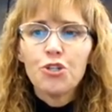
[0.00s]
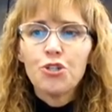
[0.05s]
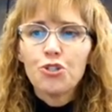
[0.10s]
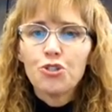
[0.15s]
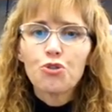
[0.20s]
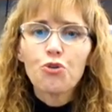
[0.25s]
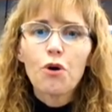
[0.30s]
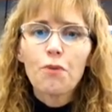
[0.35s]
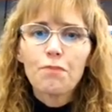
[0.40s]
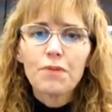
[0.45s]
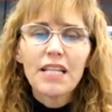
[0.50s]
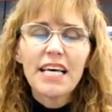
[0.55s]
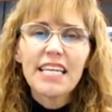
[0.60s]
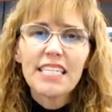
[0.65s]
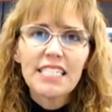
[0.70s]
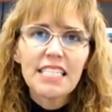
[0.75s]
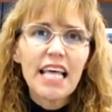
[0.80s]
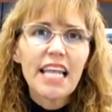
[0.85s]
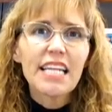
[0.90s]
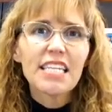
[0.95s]
to a place
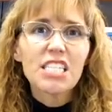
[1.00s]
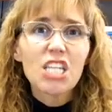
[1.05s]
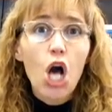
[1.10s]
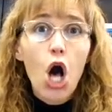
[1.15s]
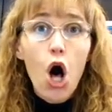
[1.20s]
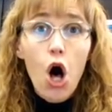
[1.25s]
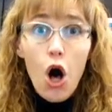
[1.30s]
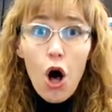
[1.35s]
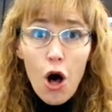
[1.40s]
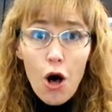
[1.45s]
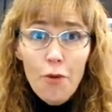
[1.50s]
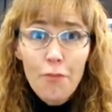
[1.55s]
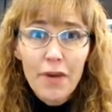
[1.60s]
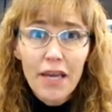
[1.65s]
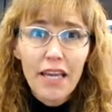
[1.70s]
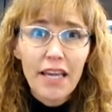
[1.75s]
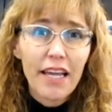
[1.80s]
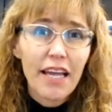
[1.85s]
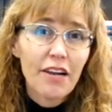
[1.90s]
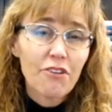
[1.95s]
that is
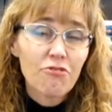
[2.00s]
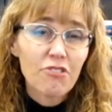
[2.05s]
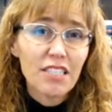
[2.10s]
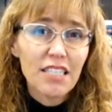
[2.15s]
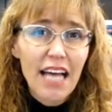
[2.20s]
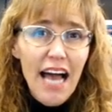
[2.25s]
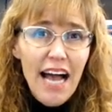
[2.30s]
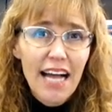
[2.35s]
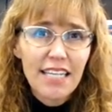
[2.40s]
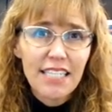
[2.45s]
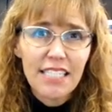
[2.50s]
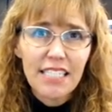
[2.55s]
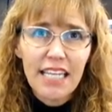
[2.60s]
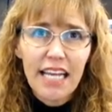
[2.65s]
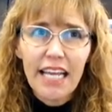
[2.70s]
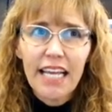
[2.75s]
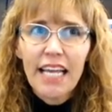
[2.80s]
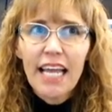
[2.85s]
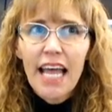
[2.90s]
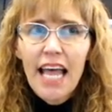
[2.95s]
calming and relaxing,